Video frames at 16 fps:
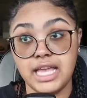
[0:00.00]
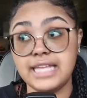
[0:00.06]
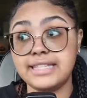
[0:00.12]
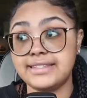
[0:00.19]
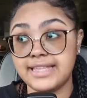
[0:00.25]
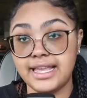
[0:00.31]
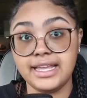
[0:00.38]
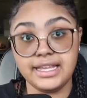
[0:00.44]

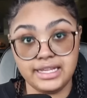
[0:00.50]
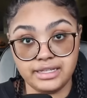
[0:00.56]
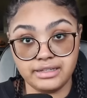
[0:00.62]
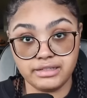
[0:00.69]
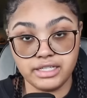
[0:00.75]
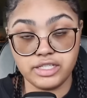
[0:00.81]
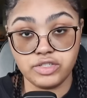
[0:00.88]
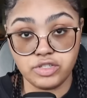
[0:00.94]
essaying
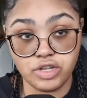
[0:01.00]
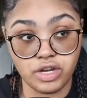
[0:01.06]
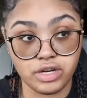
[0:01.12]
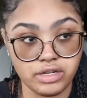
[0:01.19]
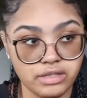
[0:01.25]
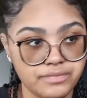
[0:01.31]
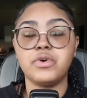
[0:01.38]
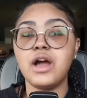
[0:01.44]
his
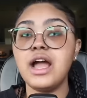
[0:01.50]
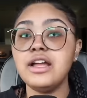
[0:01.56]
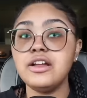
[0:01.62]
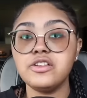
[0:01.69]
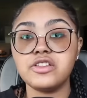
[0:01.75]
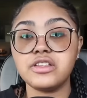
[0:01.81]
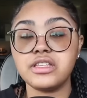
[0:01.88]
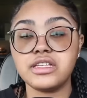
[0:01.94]
daughter. Prior
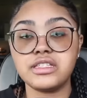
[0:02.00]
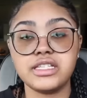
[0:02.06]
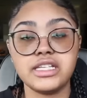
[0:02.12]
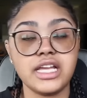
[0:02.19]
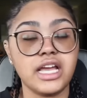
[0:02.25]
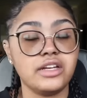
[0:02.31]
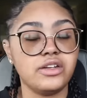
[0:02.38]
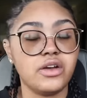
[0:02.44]
to this, he
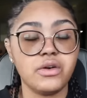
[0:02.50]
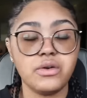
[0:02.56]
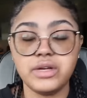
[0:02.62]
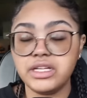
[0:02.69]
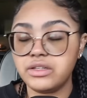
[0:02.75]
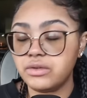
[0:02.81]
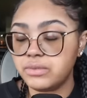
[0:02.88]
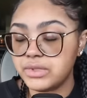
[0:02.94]
had no
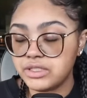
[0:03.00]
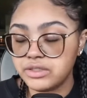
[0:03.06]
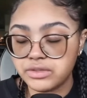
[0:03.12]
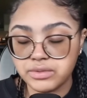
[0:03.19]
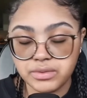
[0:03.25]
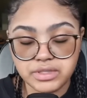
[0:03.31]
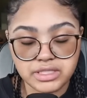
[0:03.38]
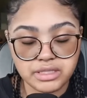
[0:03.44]
ill will
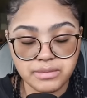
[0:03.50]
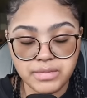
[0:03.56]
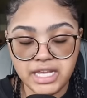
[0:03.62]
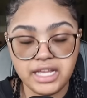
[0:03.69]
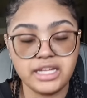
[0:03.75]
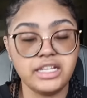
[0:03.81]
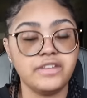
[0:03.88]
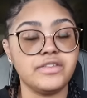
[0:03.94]
towards the
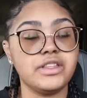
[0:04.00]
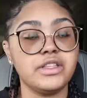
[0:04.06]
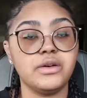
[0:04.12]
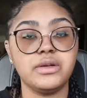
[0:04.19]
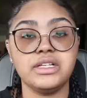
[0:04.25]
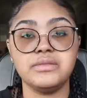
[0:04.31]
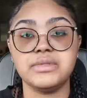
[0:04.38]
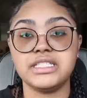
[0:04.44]
man, even though
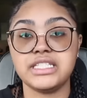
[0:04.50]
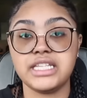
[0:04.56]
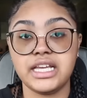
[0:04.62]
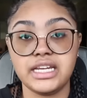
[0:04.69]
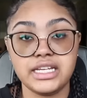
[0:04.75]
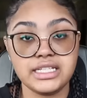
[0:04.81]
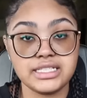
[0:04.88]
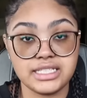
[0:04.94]
he was
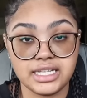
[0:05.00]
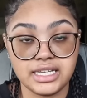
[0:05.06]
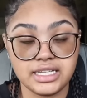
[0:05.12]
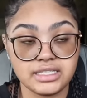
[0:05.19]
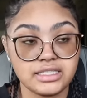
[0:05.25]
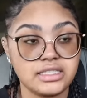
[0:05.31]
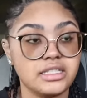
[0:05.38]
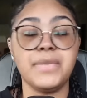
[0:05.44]
dating his
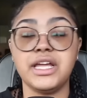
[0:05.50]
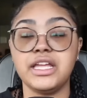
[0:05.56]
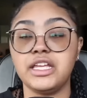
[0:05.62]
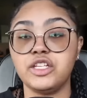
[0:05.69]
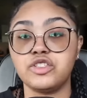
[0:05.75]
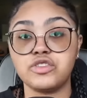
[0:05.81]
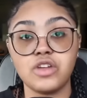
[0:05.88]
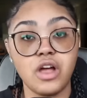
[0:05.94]
ex, but
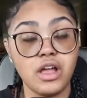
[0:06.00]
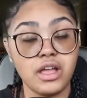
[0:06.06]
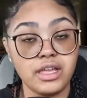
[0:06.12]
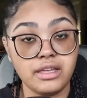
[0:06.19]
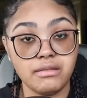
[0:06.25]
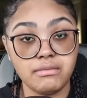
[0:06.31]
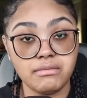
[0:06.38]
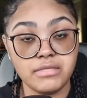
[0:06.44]
he saw
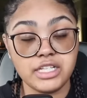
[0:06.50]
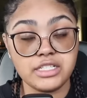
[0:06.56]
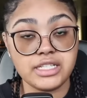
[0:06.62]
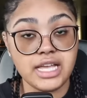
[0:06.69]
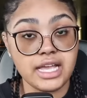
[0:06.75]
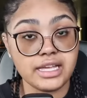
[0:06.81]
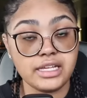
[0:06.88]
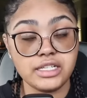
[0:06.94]
him
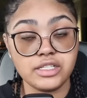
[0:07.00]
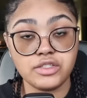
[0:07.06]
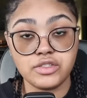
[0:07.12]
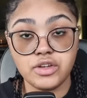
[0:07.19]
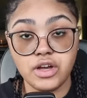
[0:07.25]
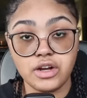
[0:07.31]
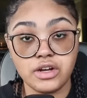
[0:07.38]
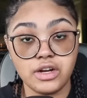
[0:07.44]
attacking his
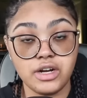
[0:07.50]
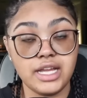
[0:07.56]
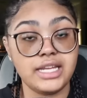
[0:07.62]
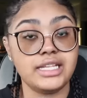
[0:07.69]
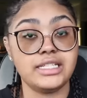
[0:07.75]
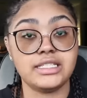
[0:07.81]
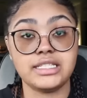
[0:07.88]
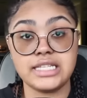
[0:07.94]
daughter and
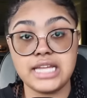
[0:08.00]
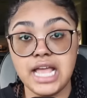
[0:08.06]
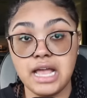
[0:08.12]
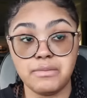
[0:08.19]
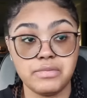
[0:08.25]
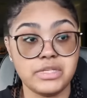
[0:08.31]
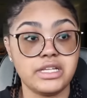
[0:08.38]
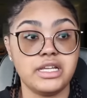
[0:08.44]
he
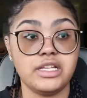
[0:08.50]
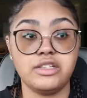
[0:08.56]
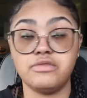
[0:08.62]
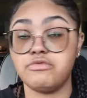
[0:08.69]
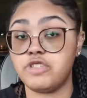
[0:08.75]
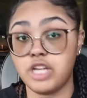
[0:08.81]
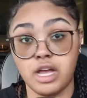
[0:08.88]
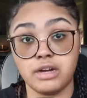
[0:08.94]
snapped
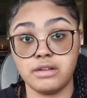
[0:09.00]
and shot